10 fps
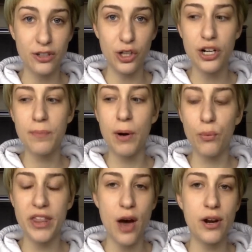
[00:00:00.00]
look,
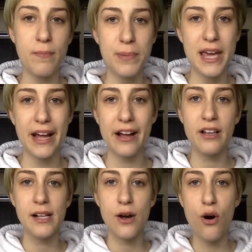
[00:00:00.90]
but without it being
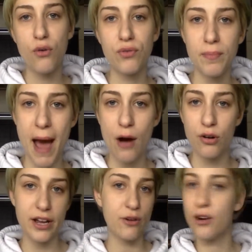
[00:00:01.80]

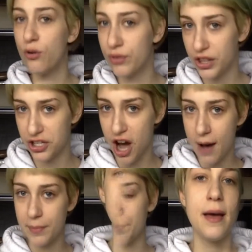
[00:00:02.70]
overpowering or over the
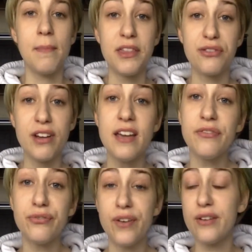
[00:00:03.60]
top. My three
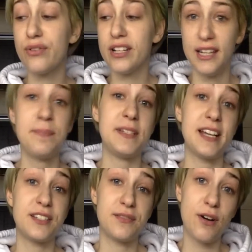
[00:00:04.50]
favorite
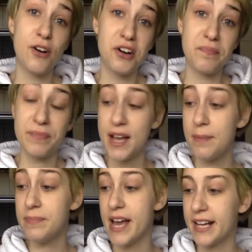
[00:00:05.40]
lipsticks are
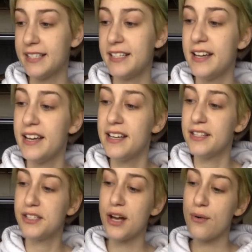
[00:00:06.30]
up next.
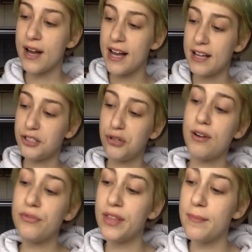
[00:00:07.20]
So two
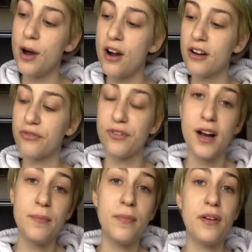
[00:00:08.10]
of them are
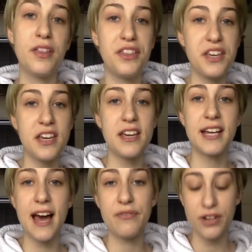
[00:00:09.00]
from the
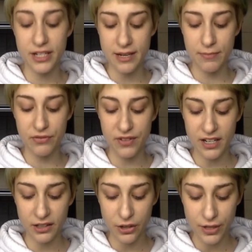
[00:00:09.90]
Kat Von D
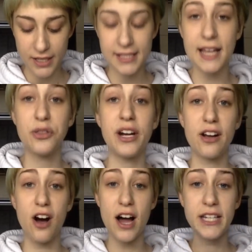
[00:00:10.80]
Mivita Loca set that I
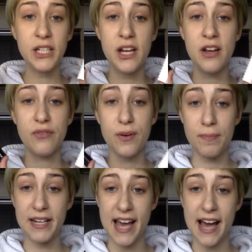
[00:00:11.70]
got from
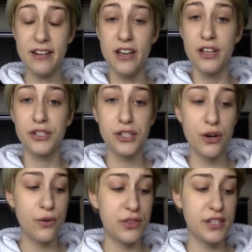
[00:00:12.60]
my dad.
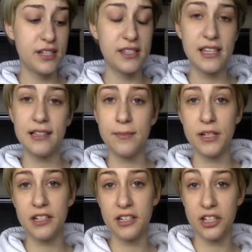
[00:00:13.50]
So this is the
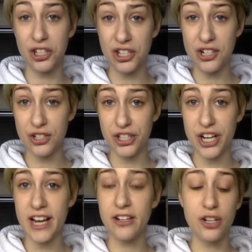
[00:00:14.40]
limited edition
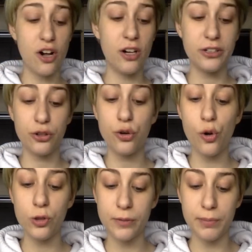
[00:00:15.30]
shade called
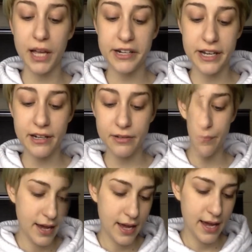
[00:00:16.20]
Gold Blooded,
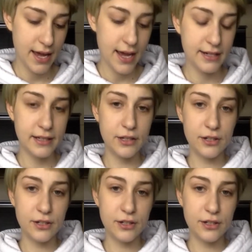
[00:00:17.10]
and it